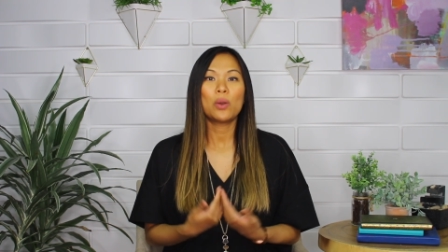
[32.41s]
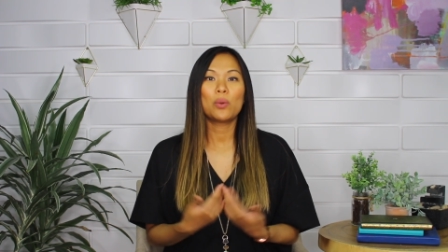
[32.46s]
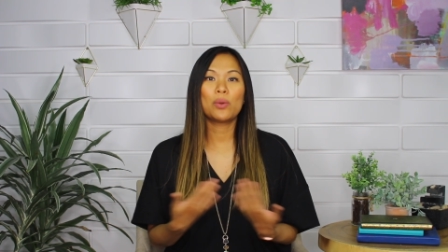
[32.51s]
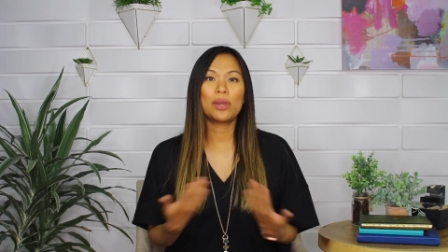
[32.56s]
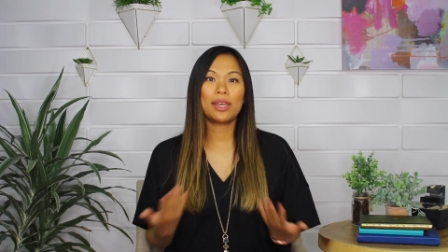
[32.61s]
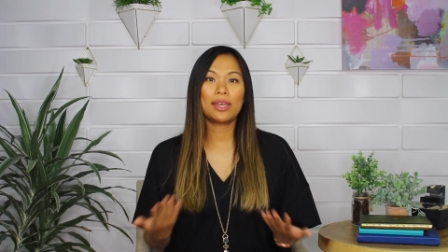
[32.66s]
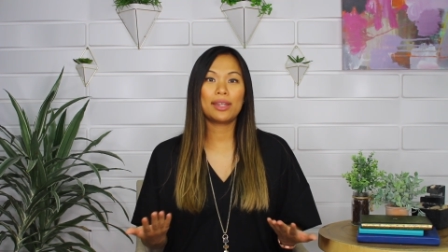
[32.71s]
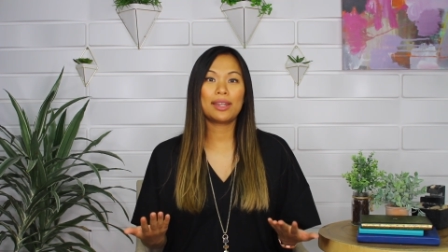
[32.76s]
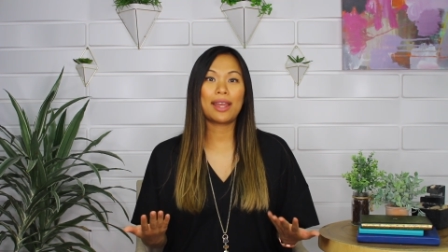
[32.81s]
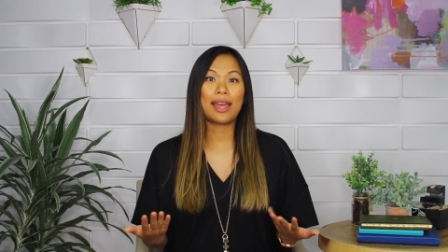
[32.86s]

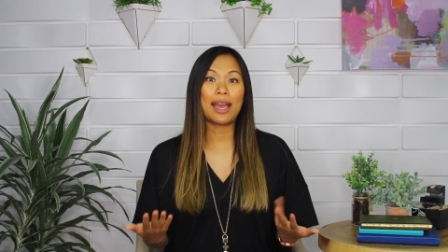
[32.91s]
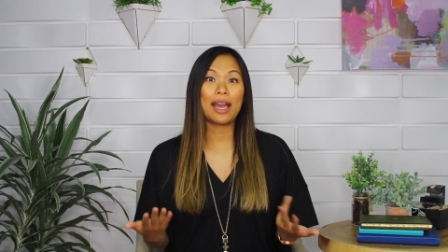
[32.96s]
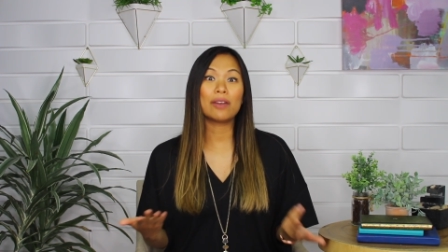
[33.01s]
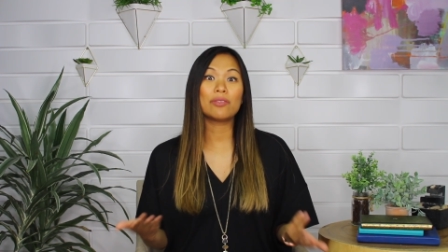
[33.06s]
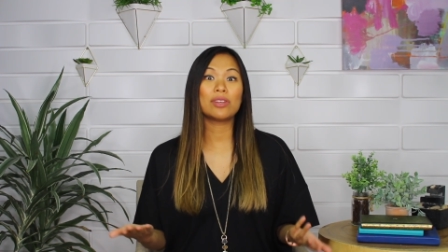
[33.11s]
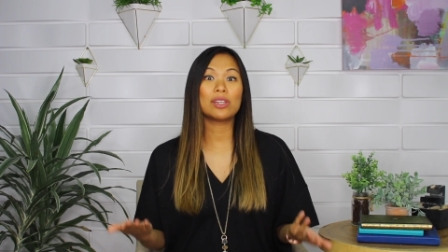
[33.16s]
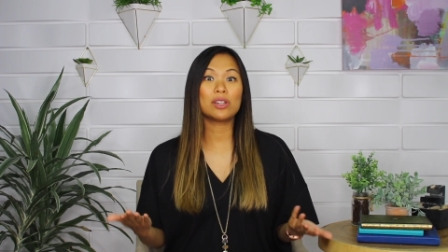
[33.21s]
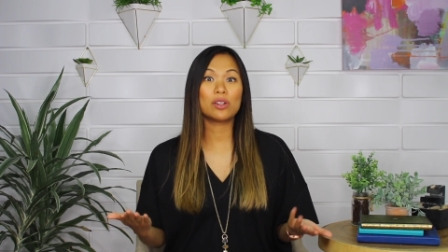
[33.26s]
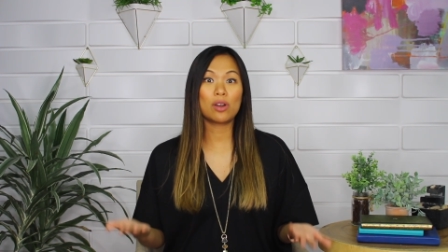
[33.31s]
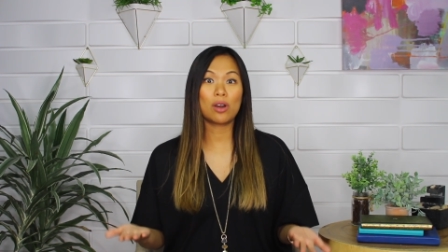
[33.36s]
when
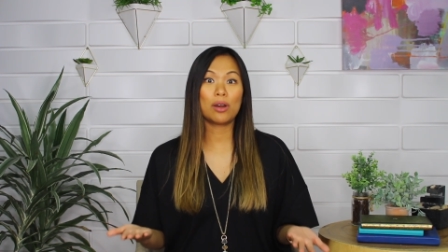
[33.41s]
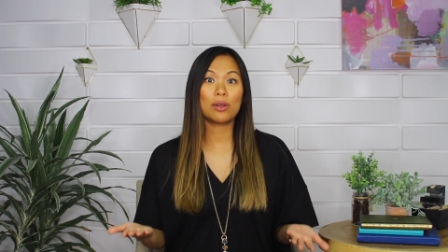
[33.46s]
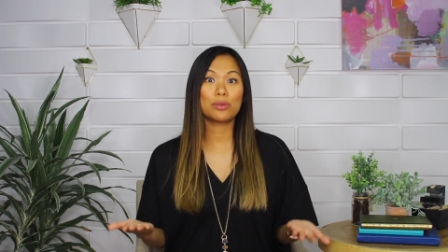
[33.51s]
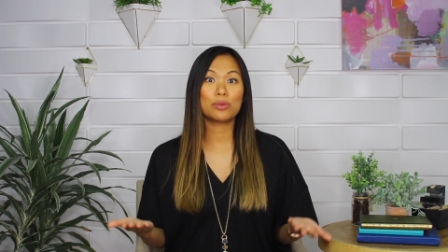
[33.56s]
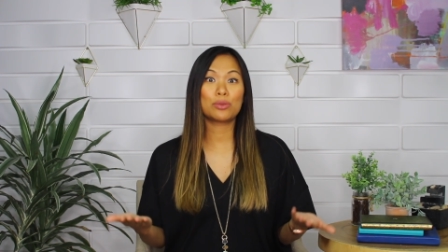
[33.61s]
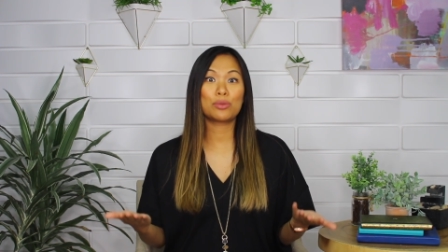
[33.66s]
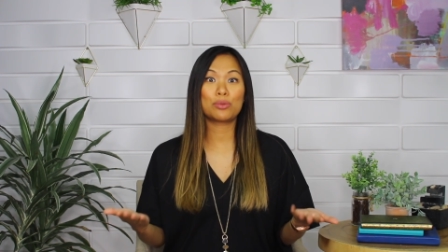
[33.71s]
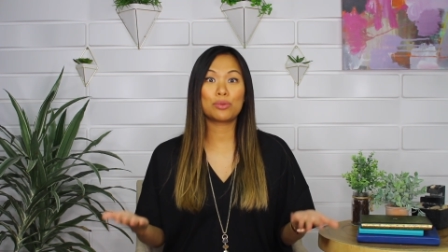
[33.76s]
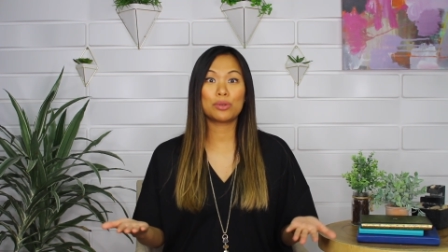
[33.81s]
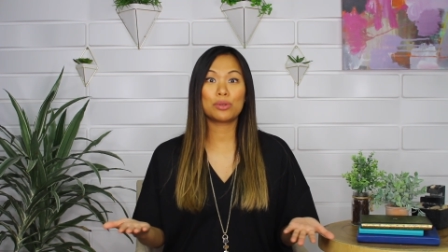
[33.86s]
having
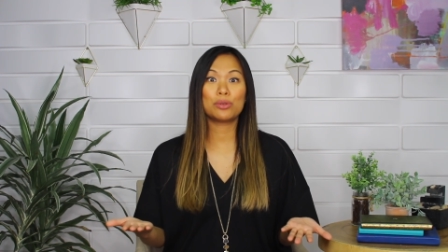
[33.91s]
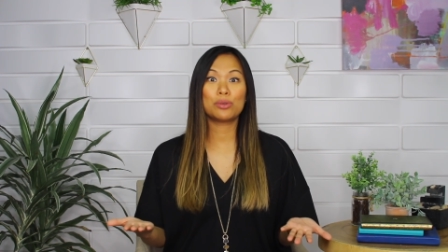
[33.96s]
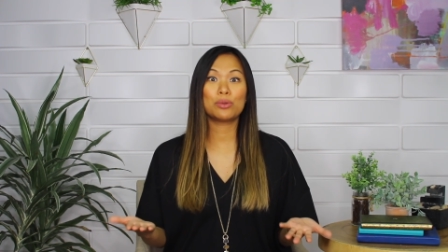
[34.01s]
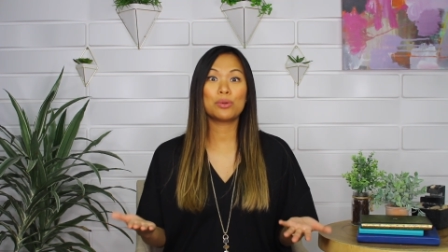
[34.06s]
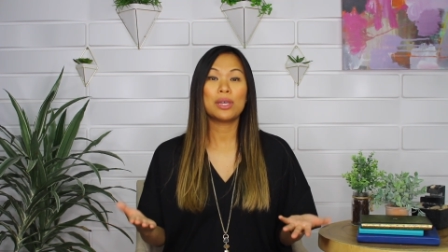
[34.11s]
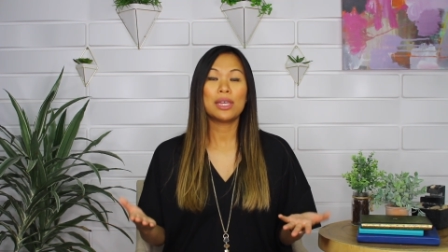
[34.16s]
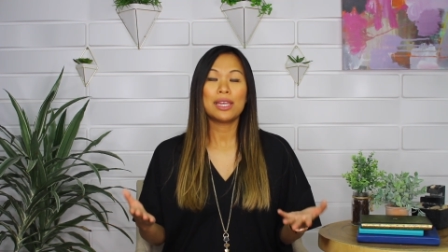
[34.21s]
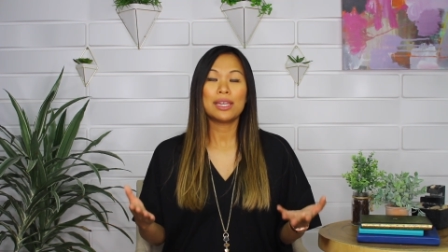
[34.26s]
gone through